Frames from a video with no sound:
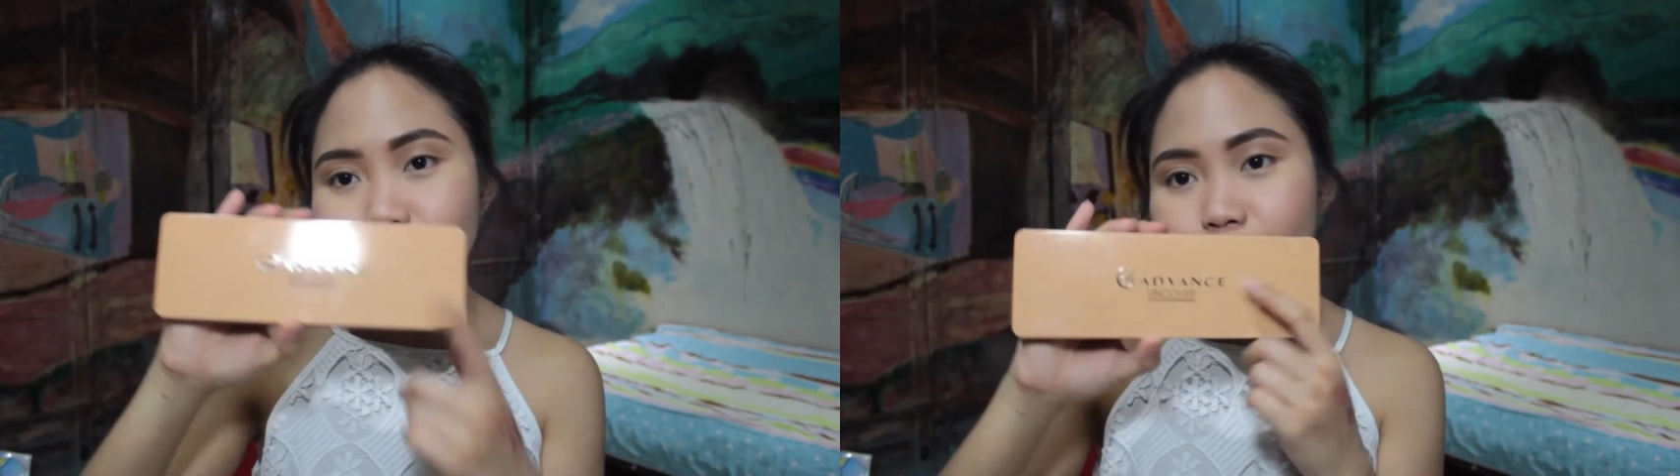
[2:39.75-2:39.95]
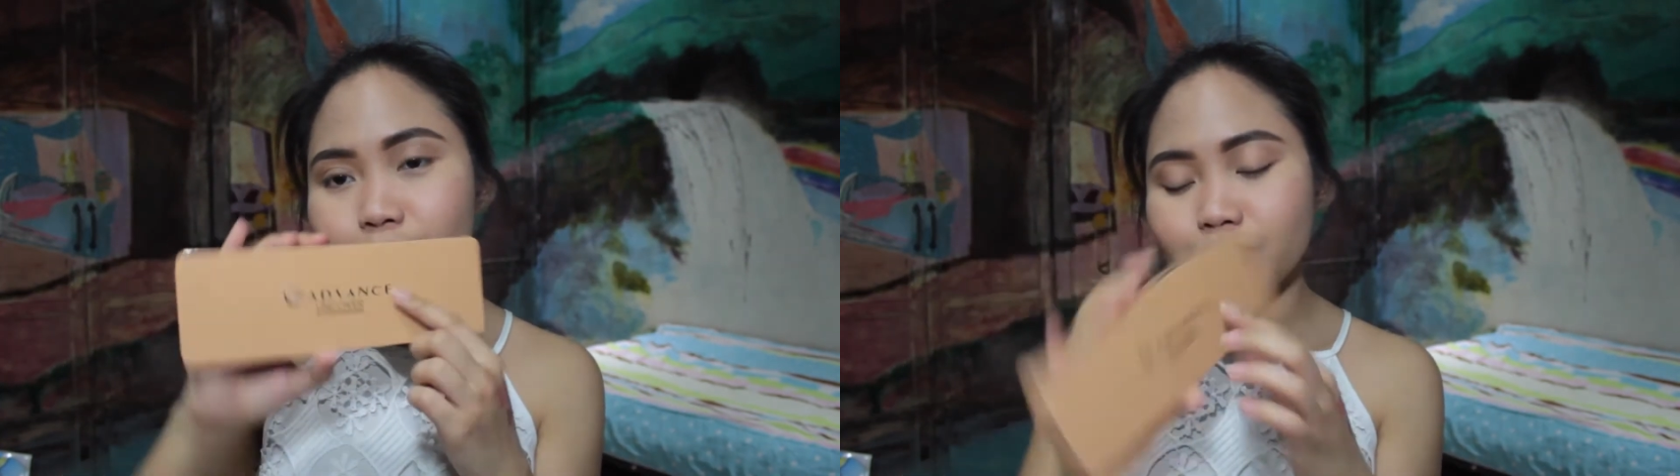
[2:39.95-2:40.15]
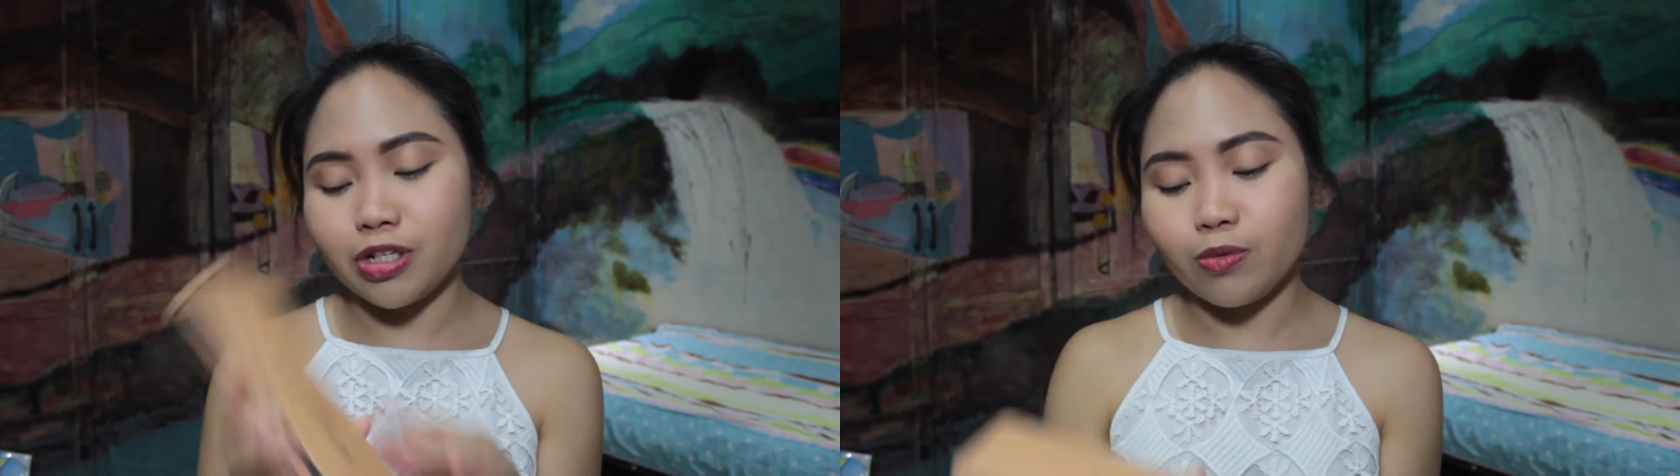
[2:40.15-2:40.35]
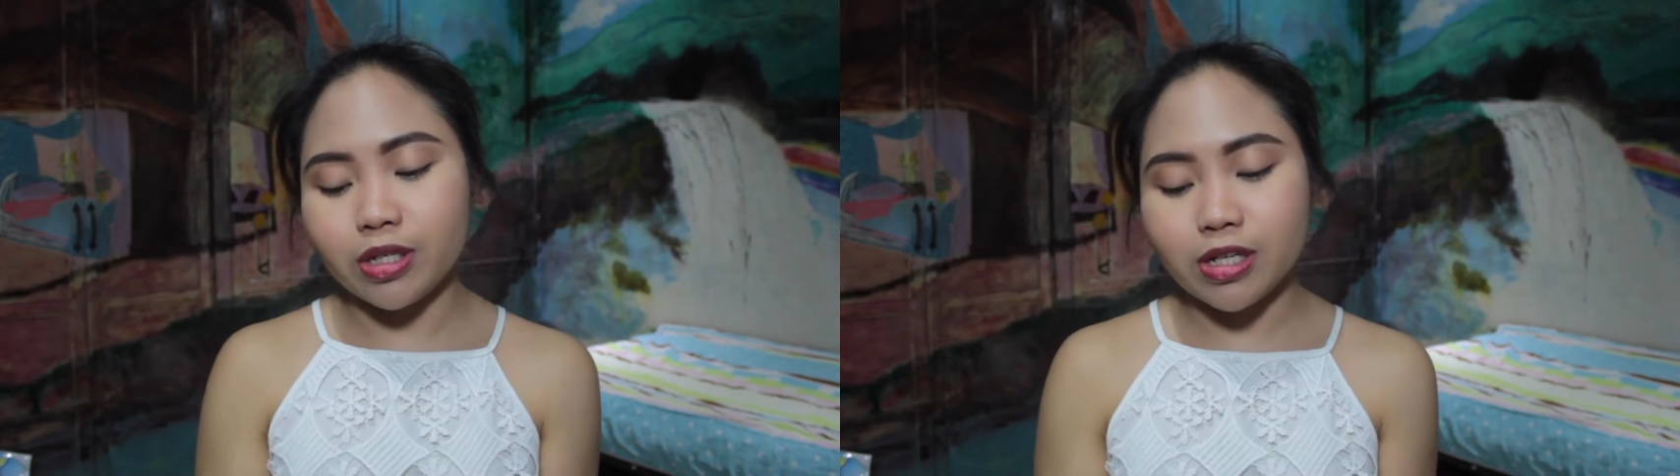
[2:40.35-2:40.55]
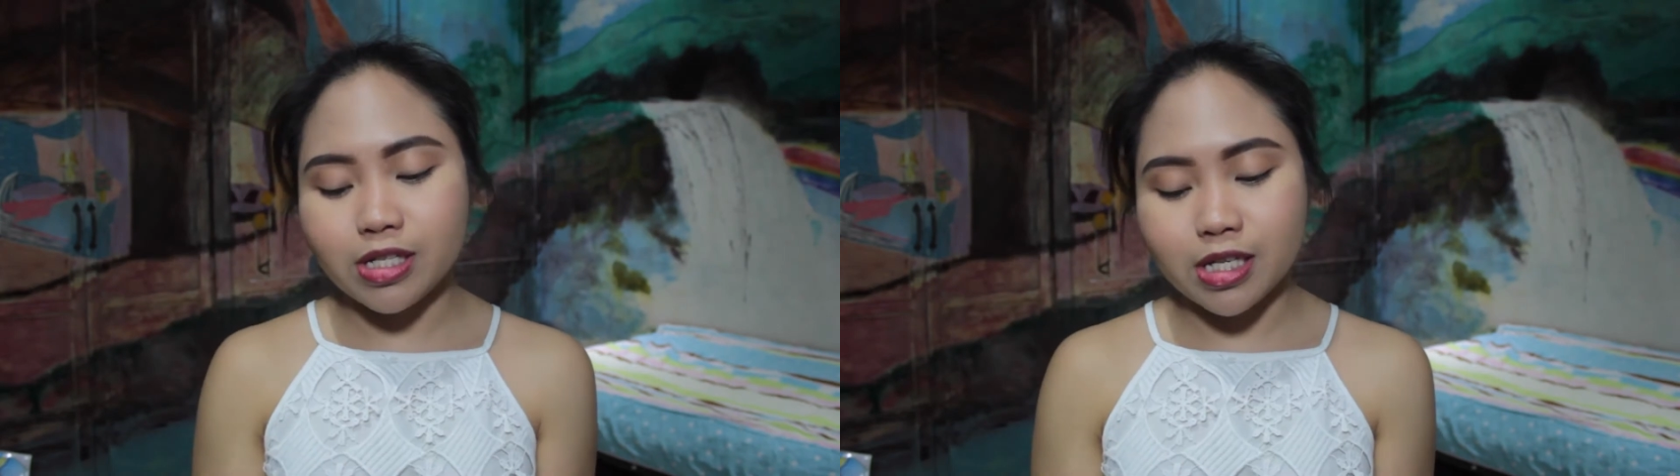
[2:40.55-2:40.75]
original
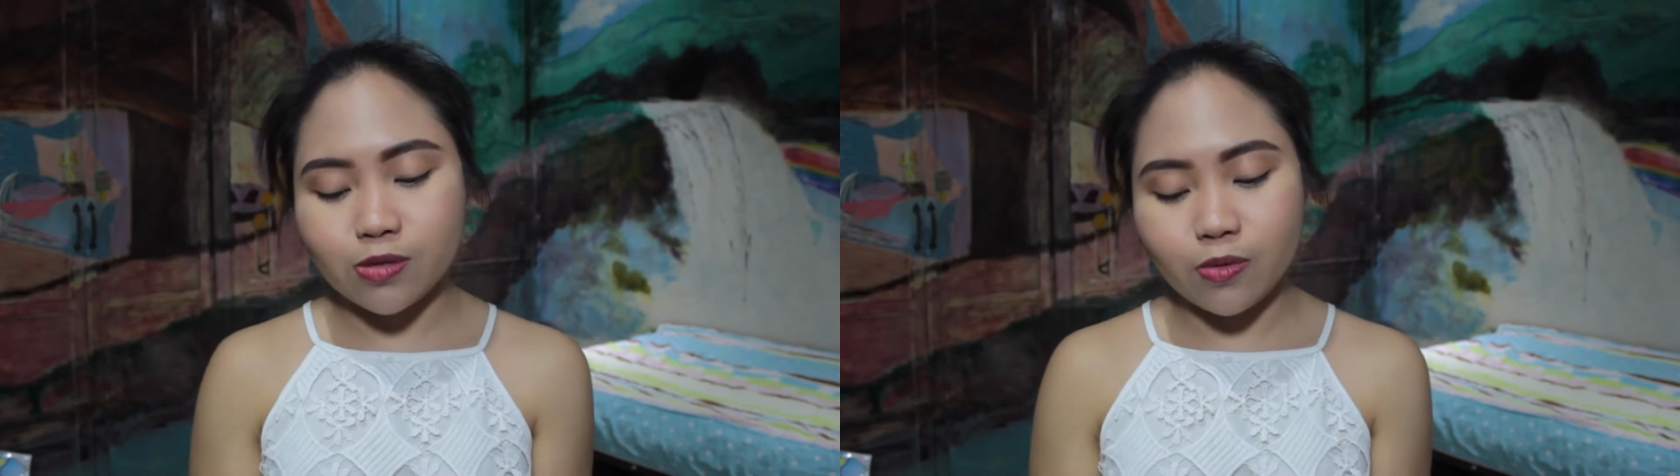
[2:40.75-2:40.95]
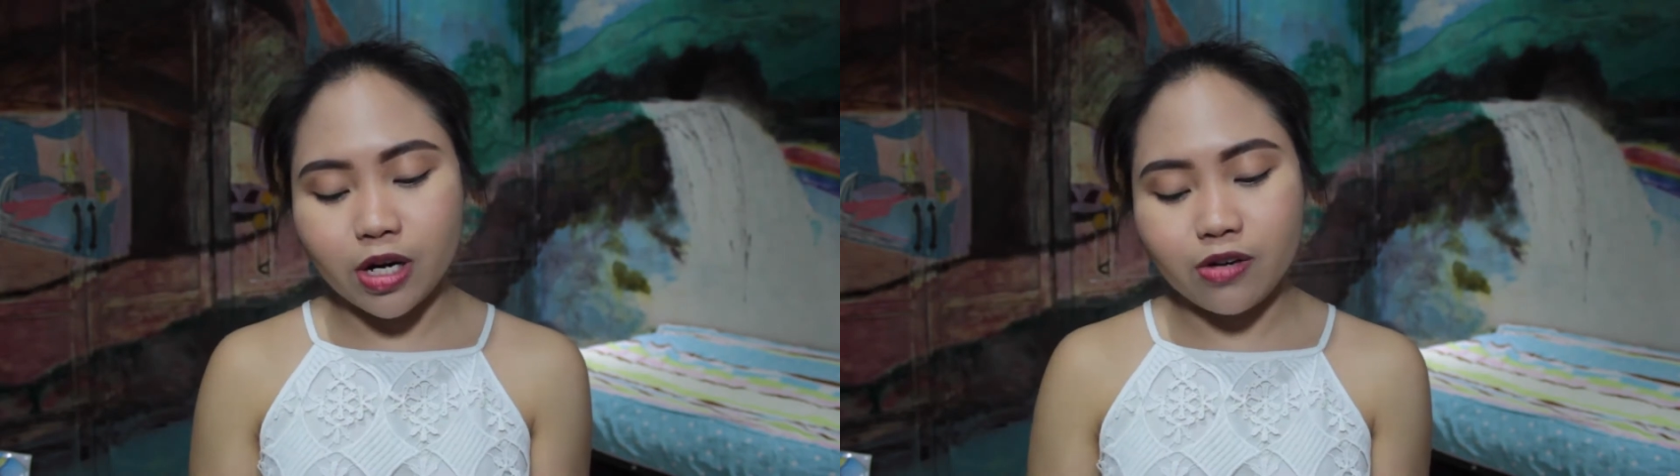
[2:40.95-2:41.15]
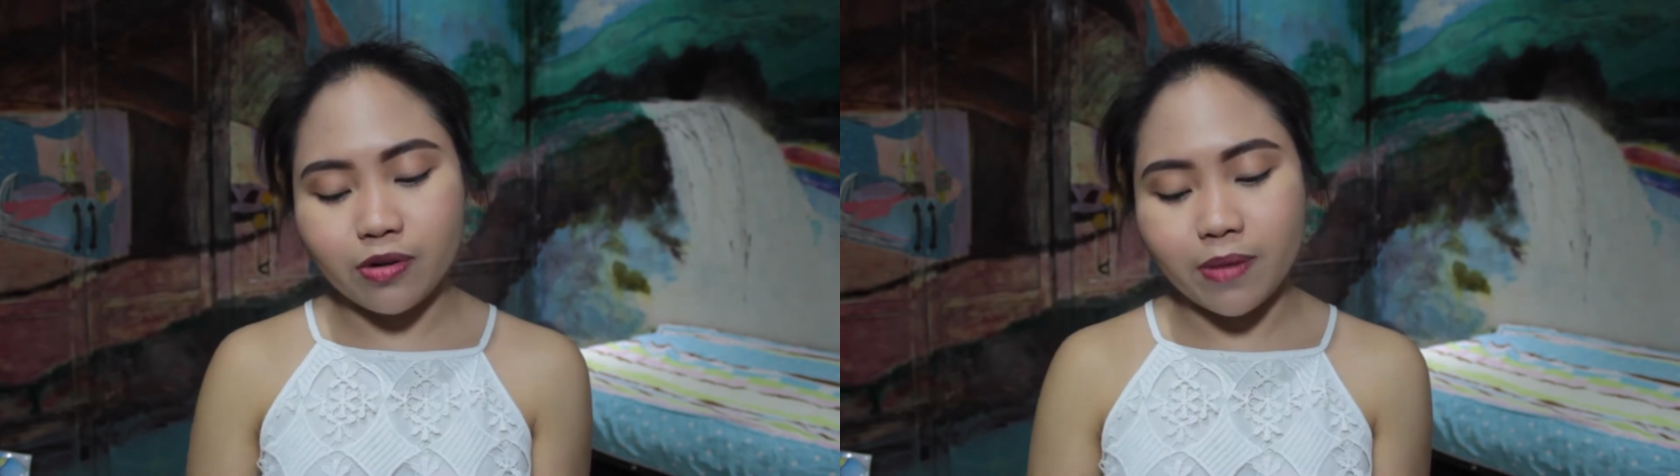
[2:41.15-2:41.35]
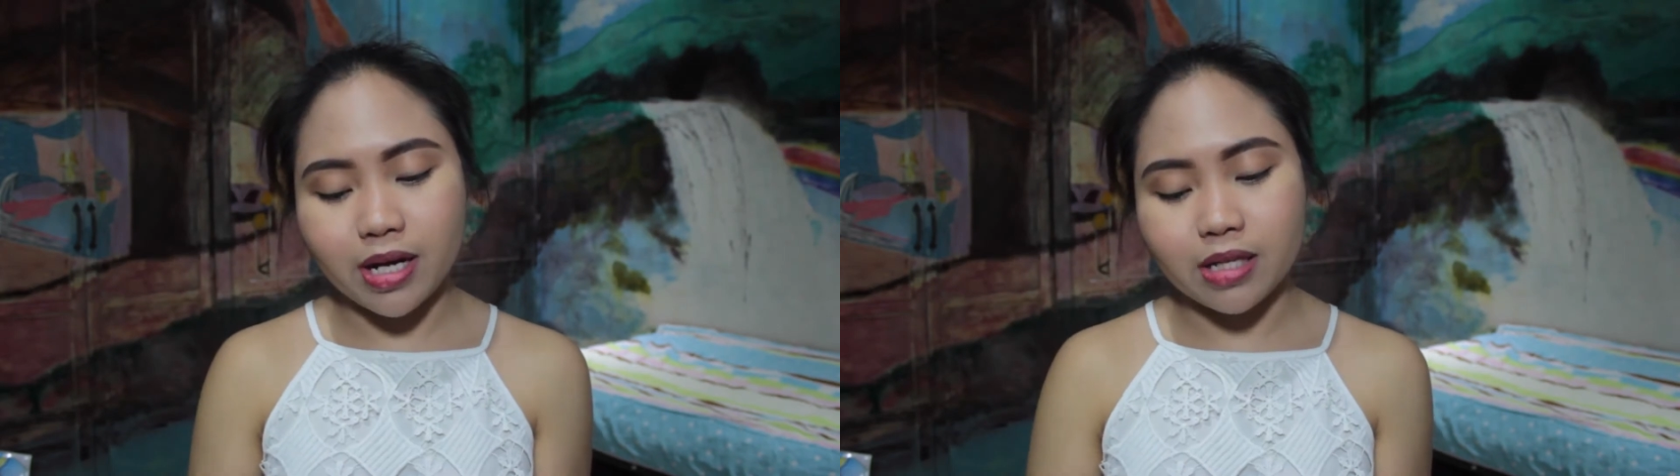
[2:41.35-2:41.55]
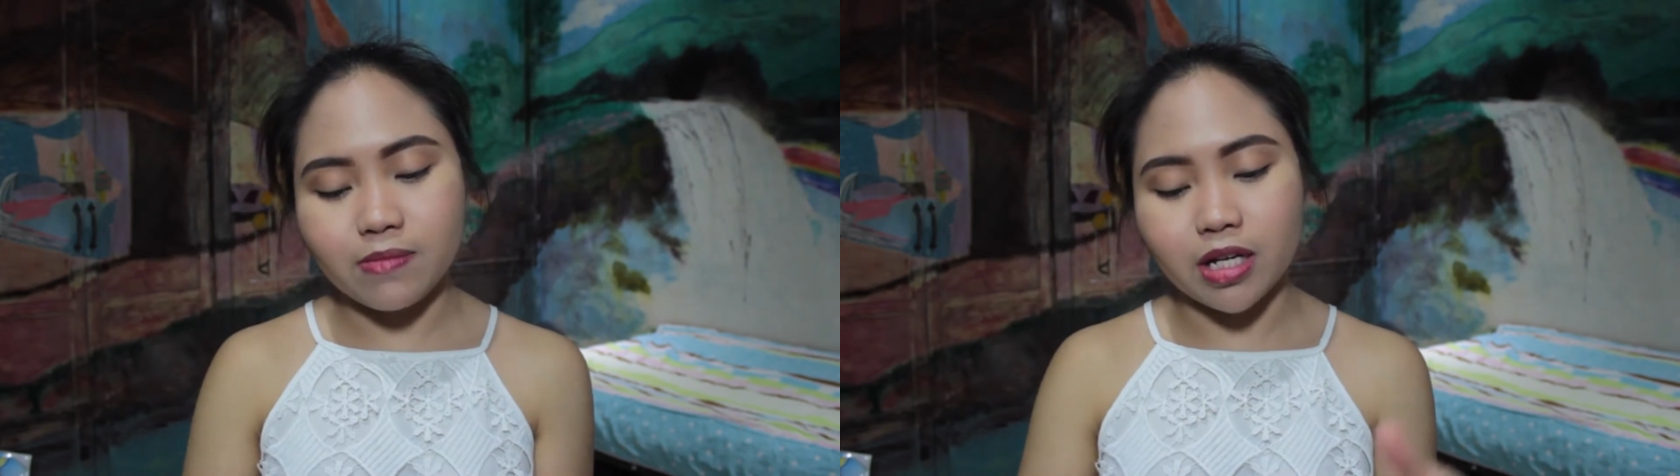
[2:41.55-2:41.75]
one, because this one
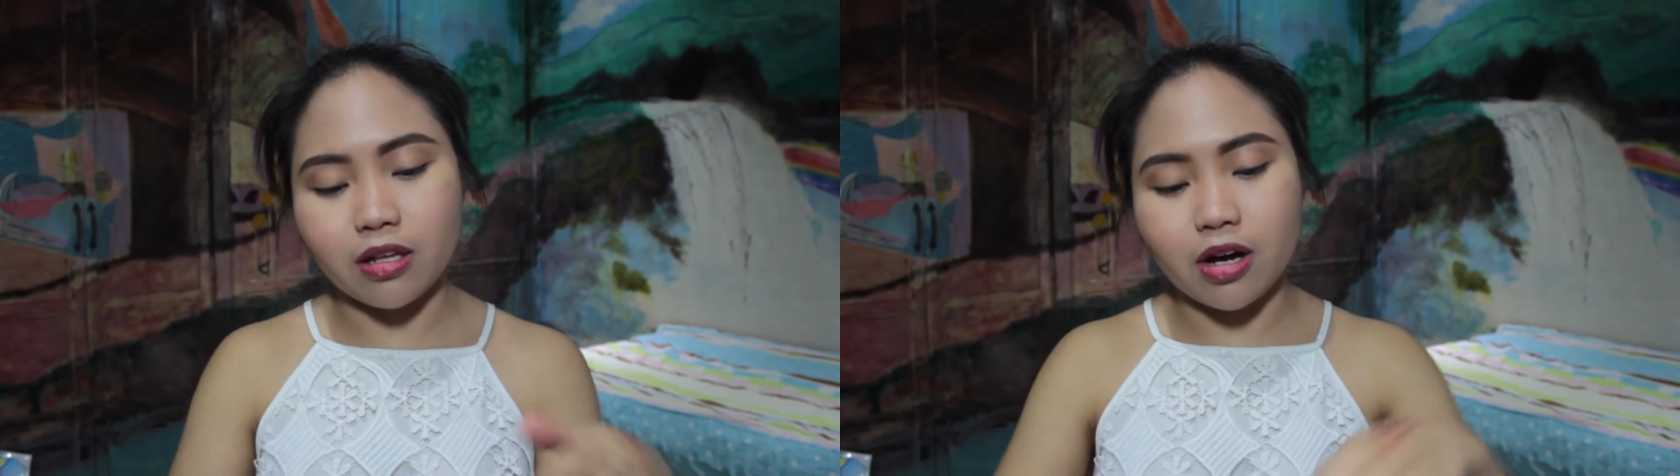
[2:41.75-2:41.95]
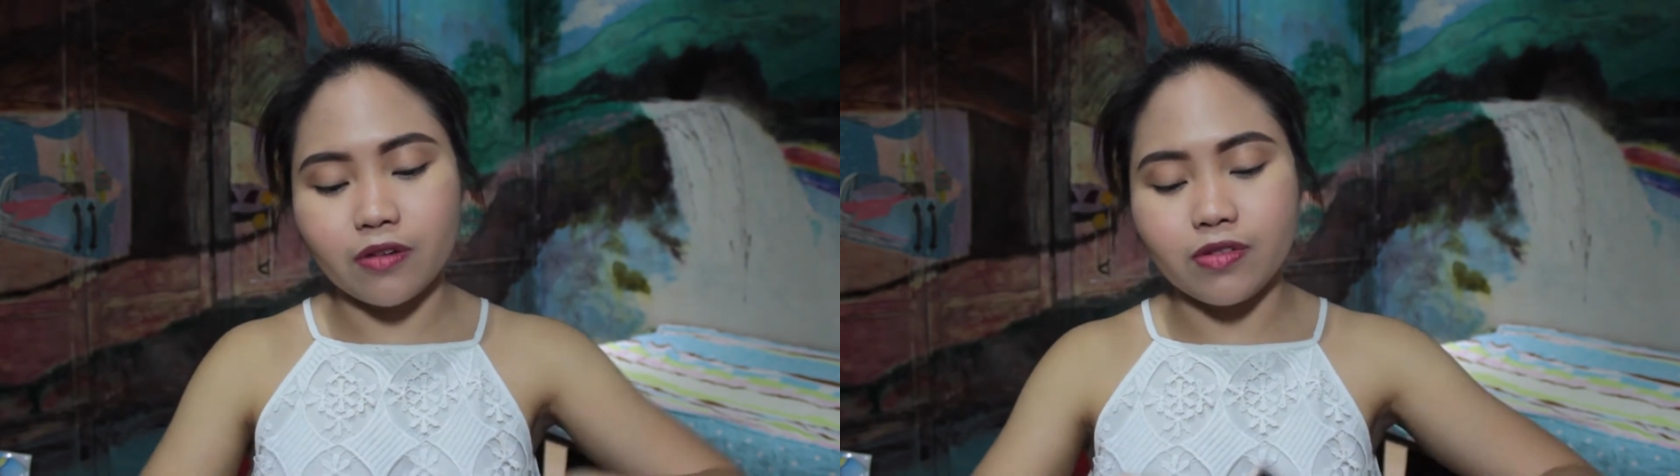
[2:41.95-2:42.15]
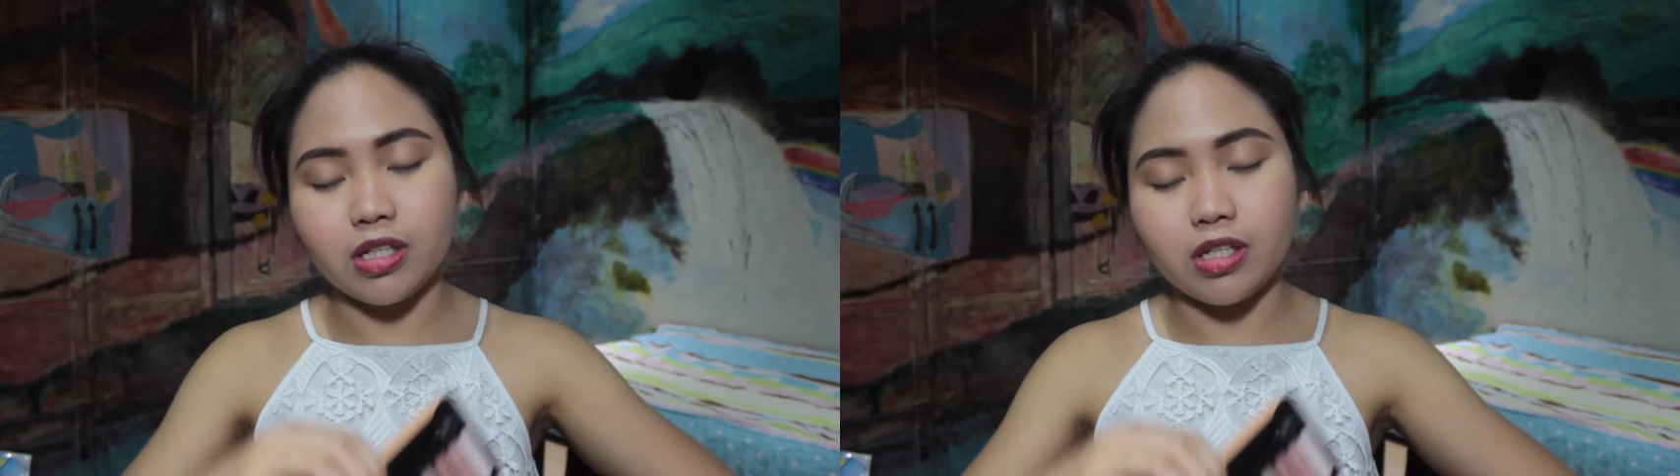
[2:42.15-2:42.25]
reminded me a lot of